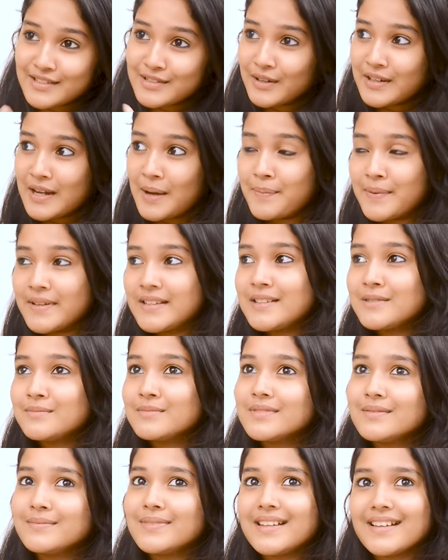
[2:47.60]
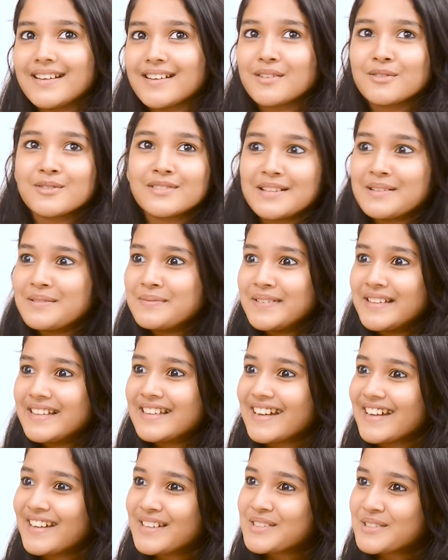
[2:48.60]
look up at them and be like, oh, that'll be
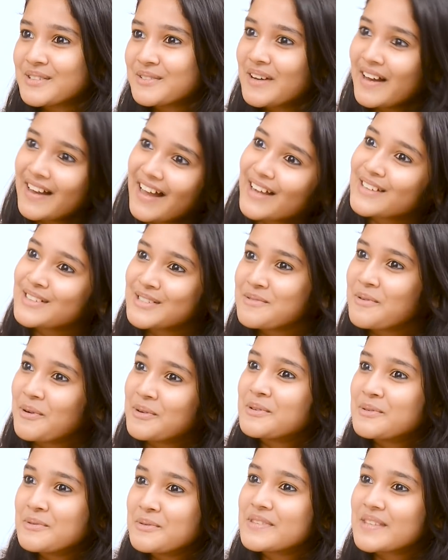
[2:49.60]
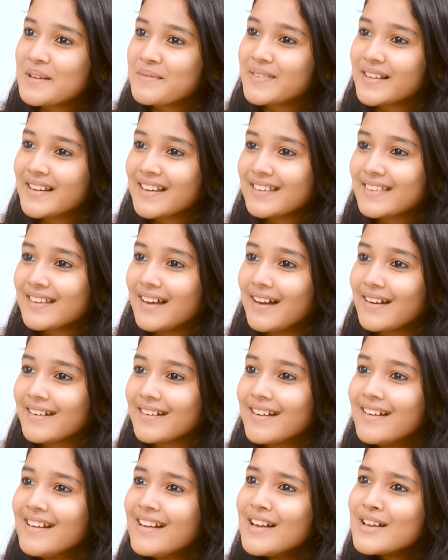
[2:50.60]
great, you know, I actually want to do something like that.
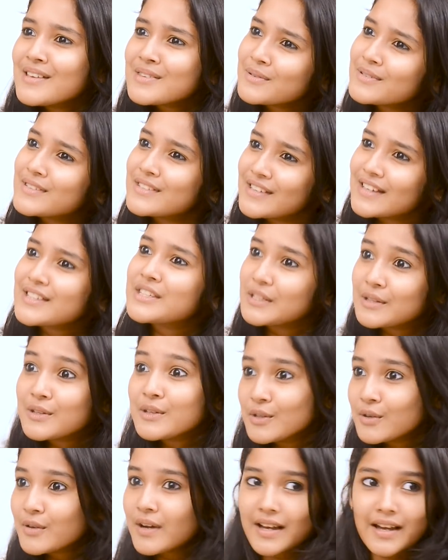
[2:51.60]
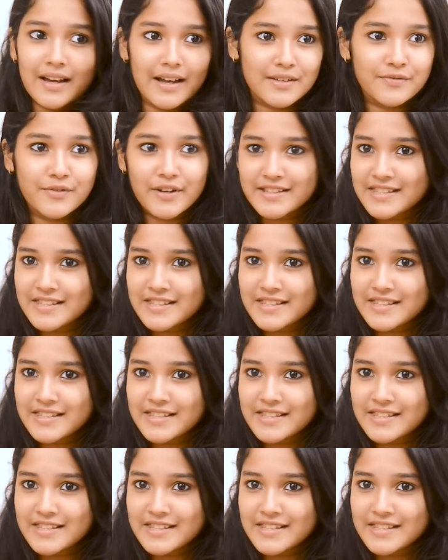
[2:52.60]
So it's just, you know, for